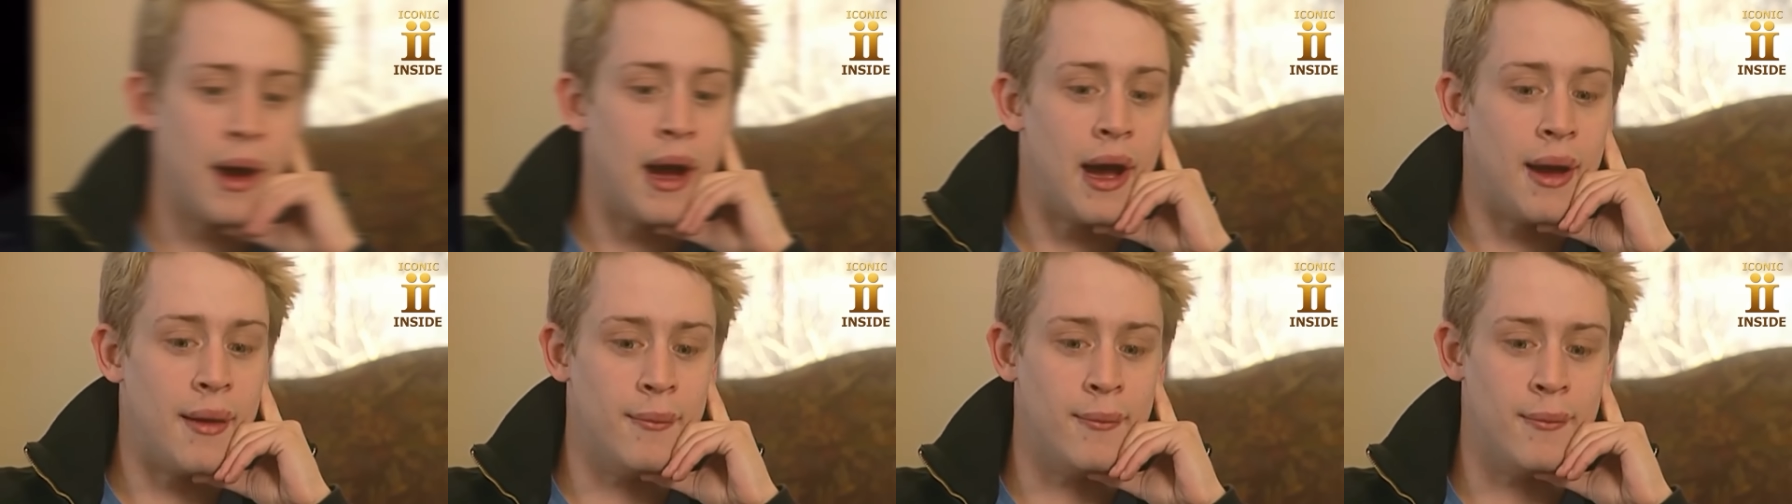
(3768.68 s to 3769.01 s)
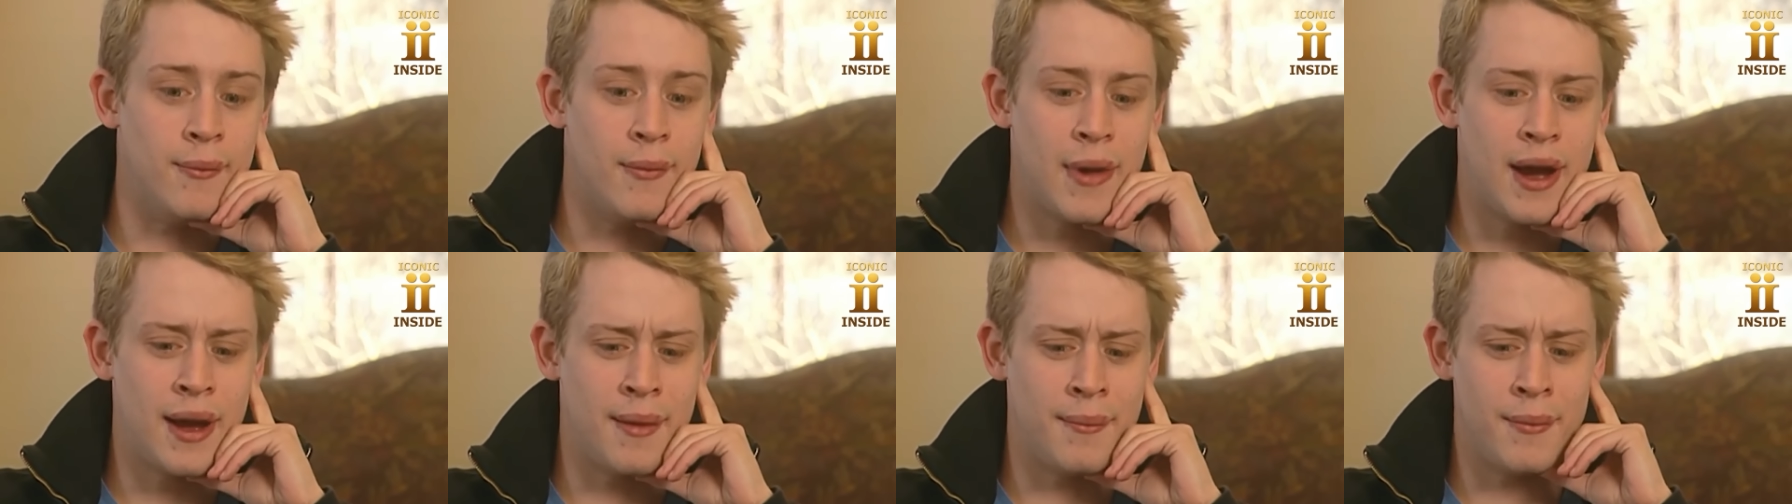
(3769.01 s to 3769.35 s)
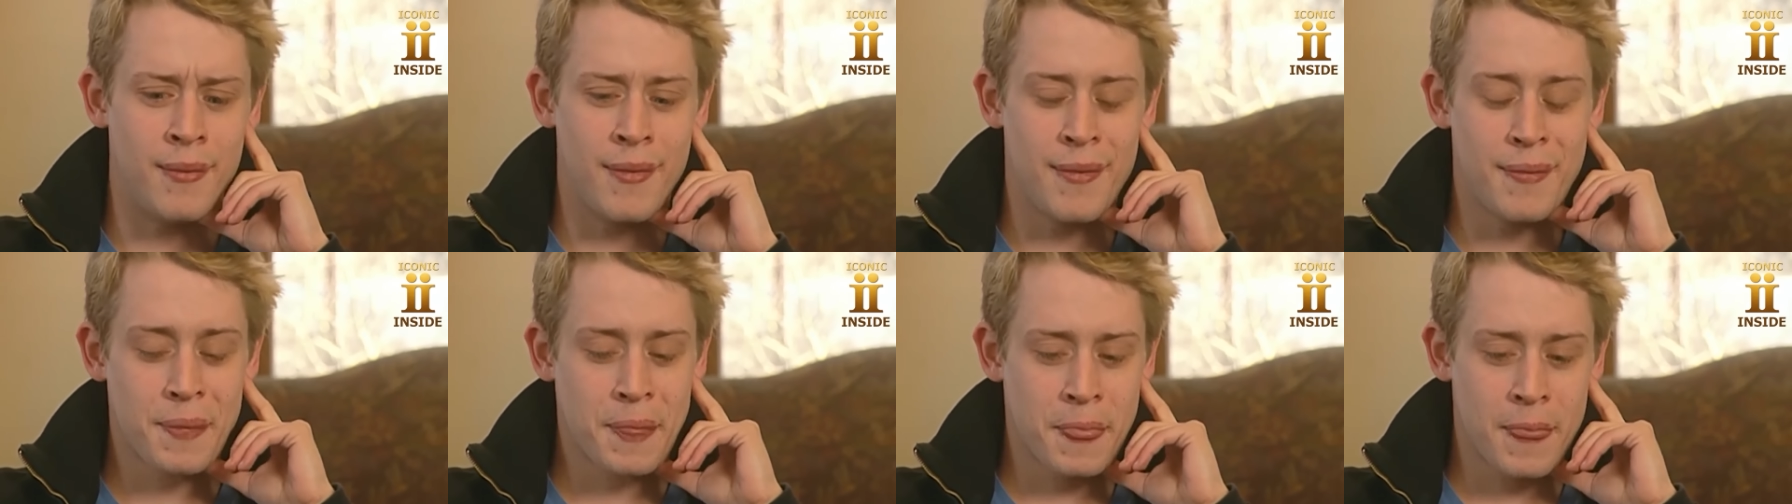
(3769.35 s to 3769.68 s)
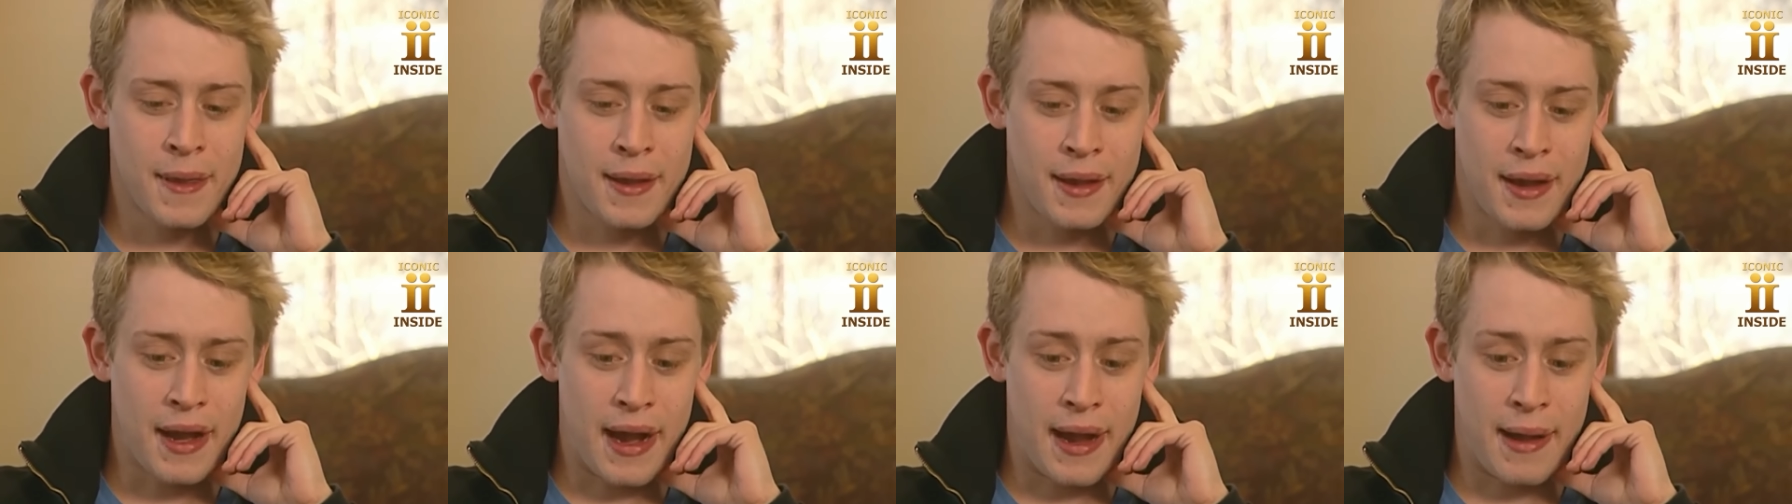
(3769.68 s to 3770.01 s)
Attempting to
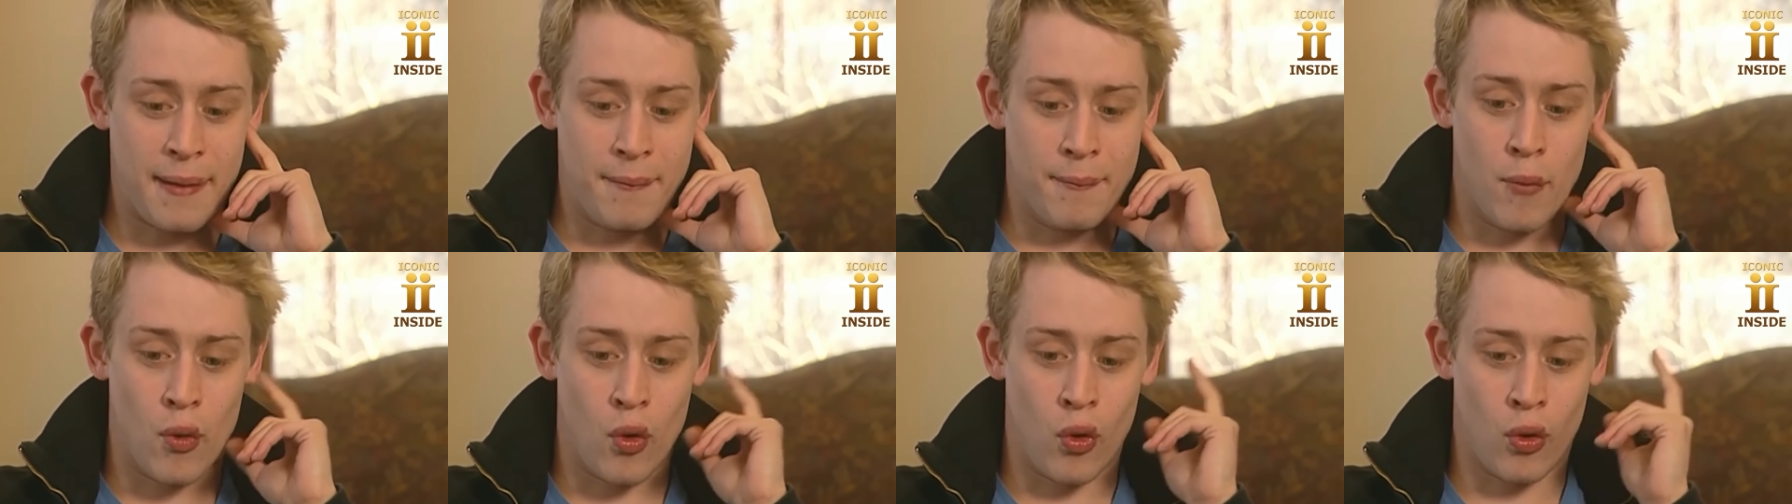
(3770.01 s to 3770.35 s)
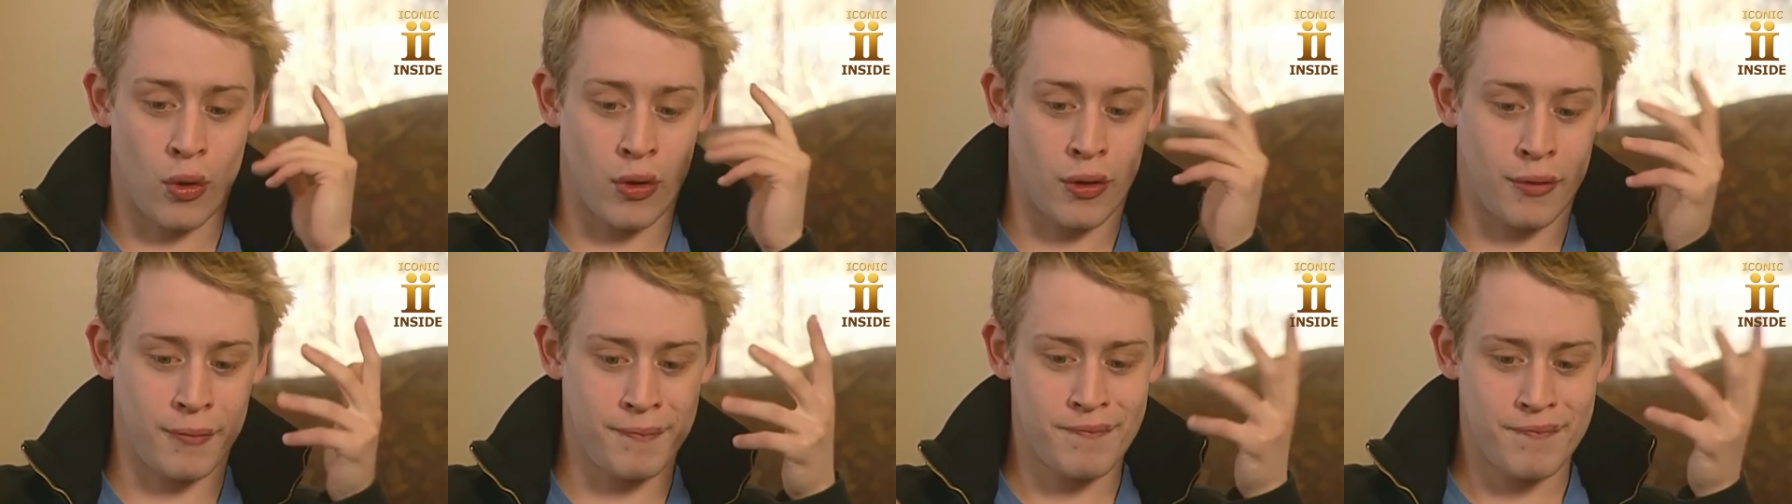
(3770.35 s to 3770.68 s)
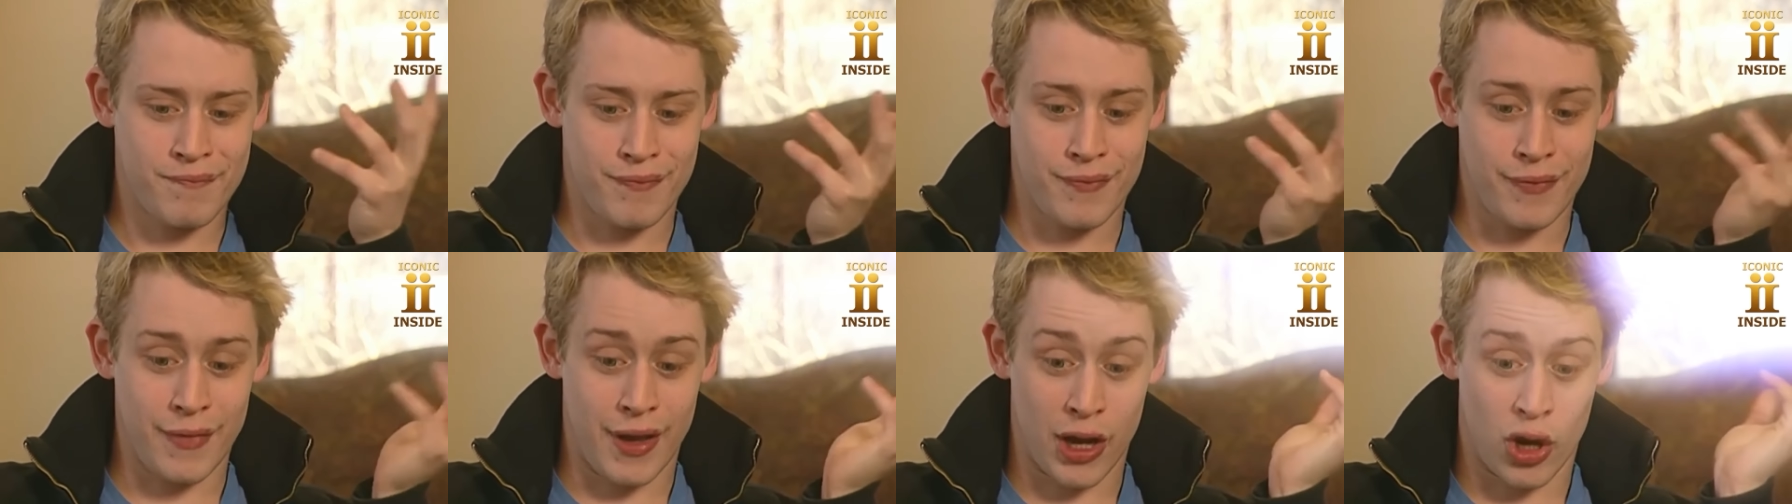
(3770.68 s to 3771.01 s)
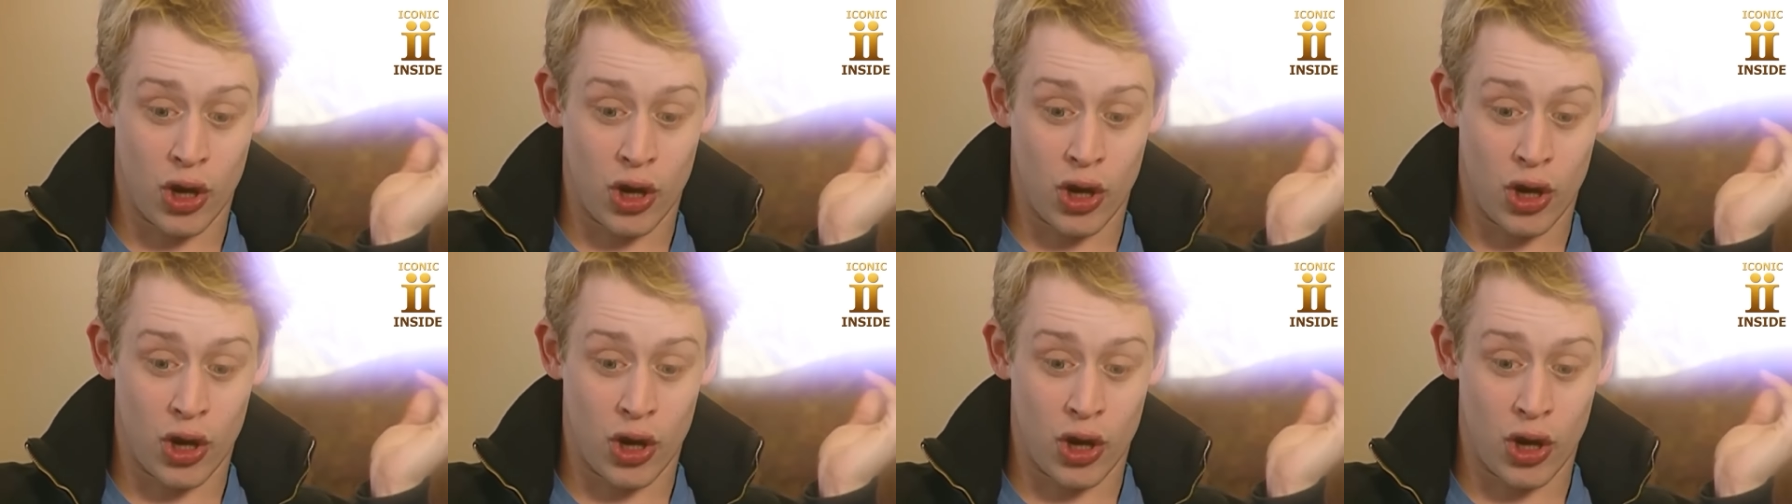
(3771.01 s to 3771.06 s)
rebound from Party Monster,